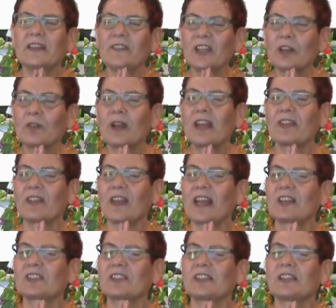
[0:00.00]
Giving great
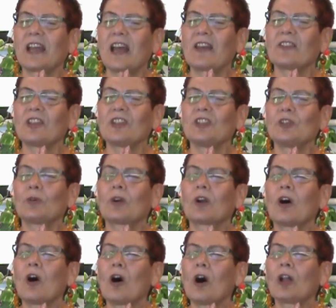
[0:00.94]
thanks again that you
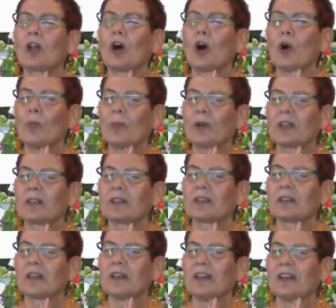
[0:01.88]
are all
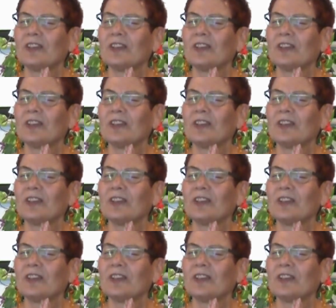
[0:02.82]
open